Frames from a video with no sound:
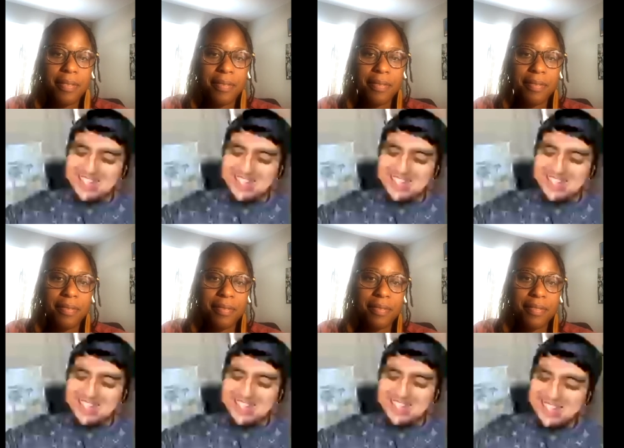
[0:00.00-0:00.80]
Speaker 1: I don't
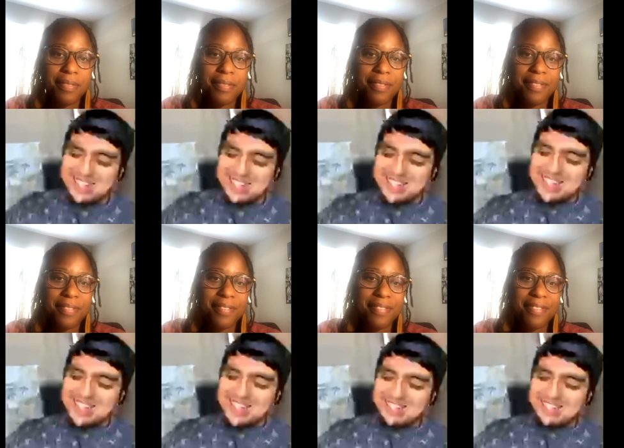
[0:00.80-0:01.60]
need
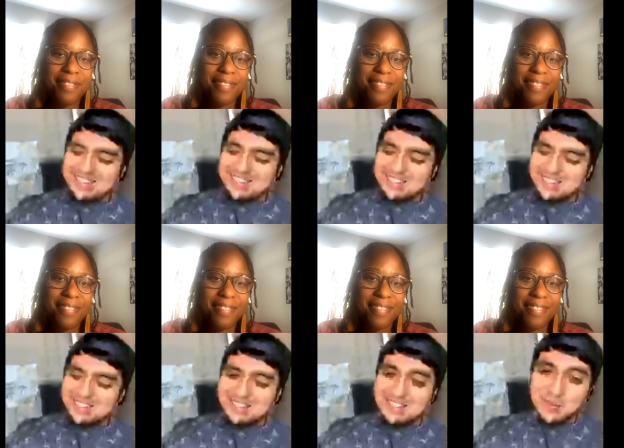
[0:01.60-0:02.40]
this is
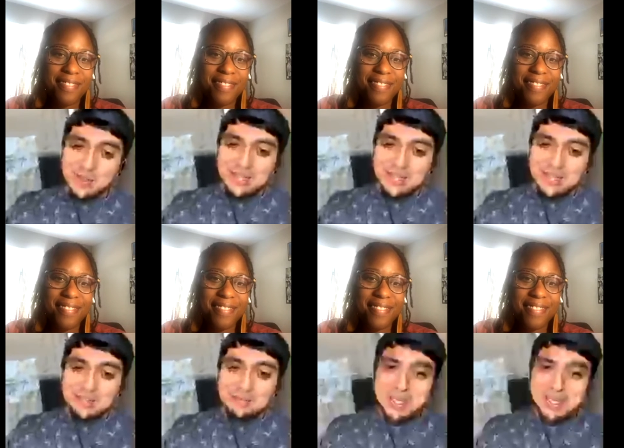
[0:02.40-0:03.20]
what I used to
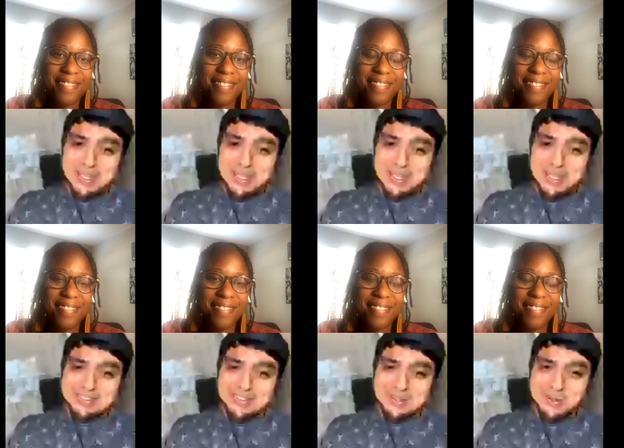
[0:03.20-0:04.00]
be on. This is the
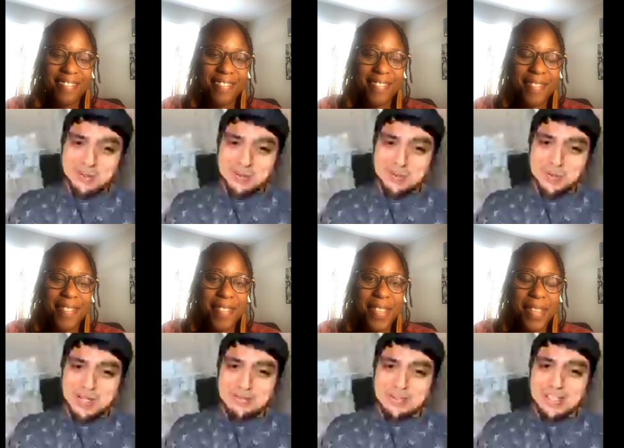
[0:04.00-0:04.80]
old way of
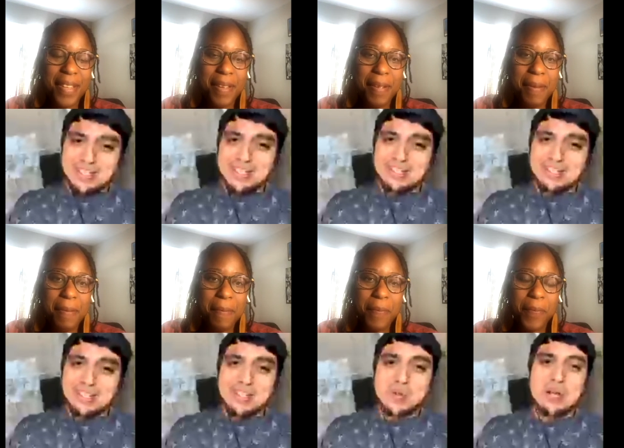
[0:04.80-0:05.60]
thinking. Like
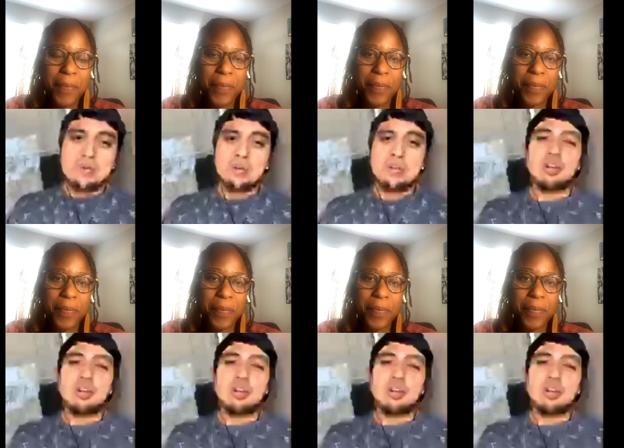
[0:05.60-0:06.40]
you able, you
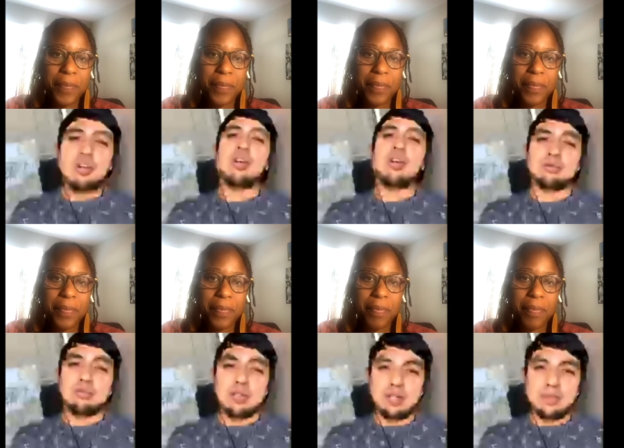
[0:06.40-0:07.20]
have awareness,
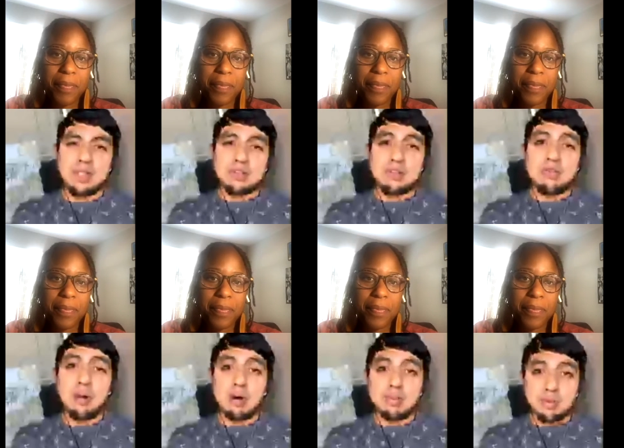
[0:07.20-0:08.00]
buddy, because you've
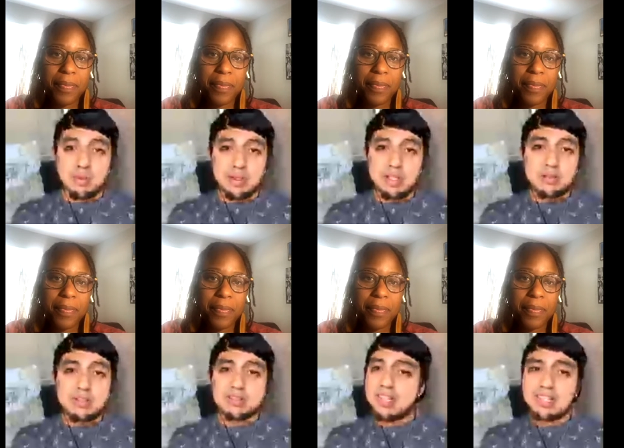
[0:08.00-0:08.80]
gone through it and you
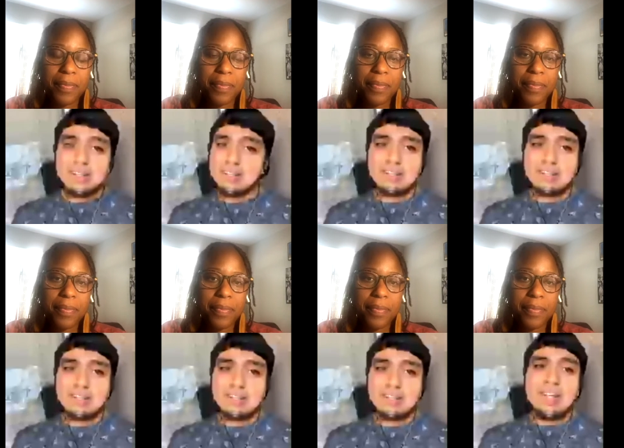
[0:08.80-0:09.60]
decided
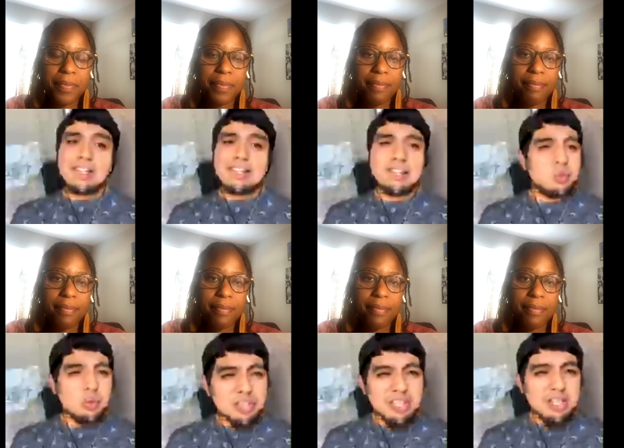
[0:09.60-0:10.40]
that this
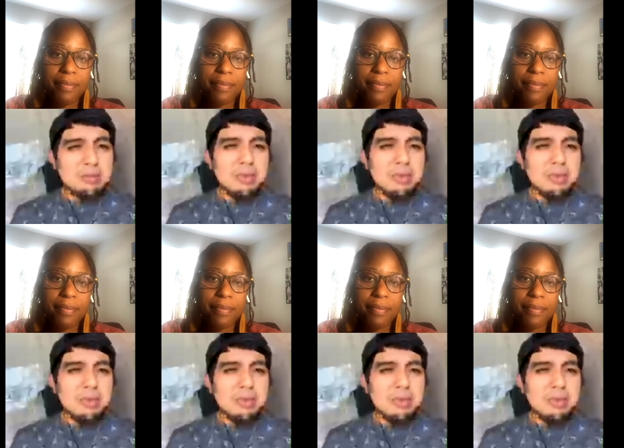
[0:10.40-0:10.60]
wasn't going to be